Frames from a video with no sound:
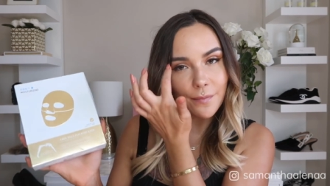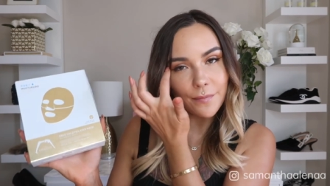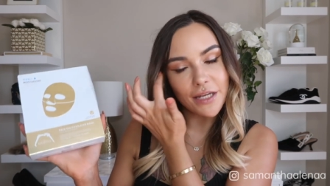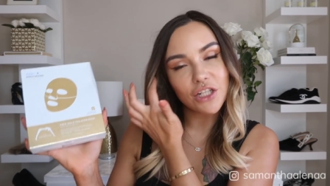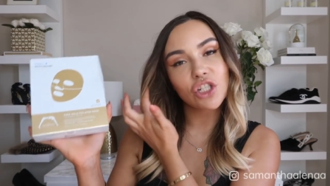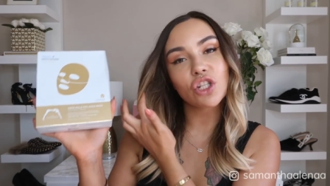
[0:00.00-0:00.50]

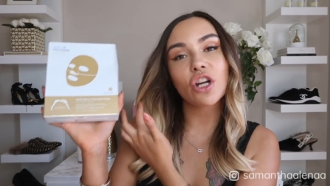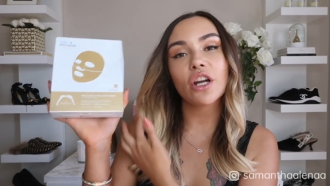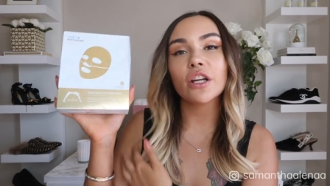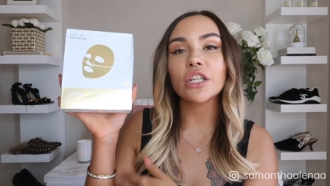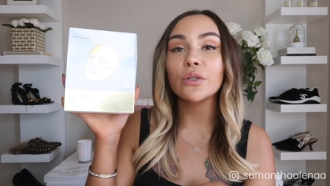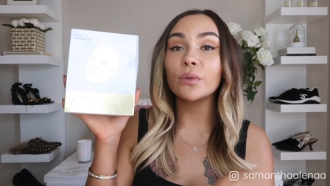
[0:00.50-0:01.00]
make
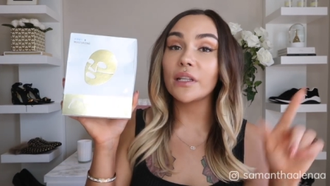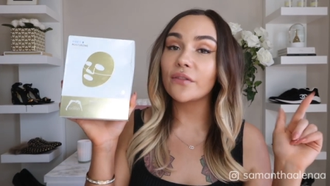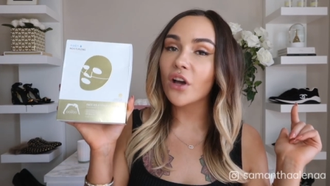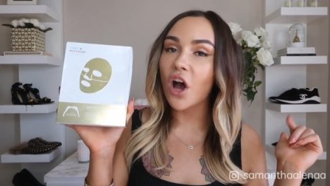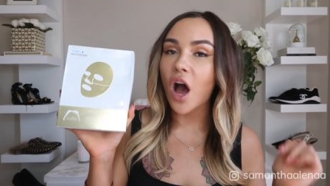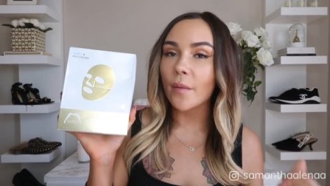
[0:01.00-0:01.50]
sure you leave
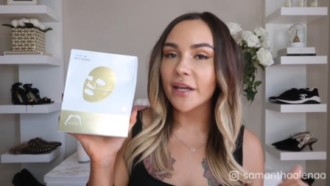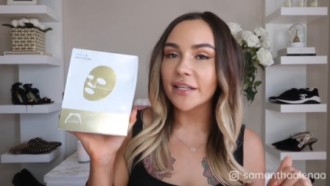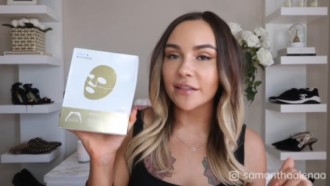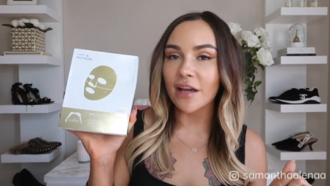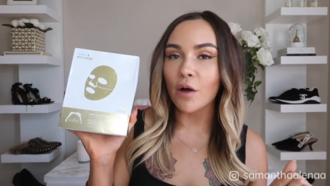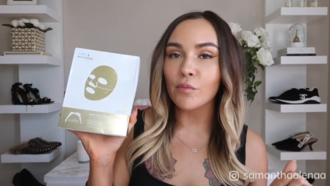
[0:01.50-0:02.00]
a
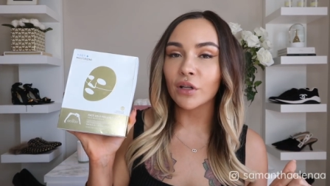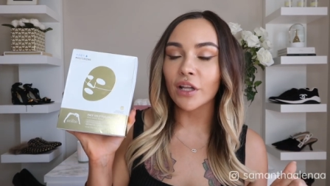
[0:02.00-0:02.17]
comment down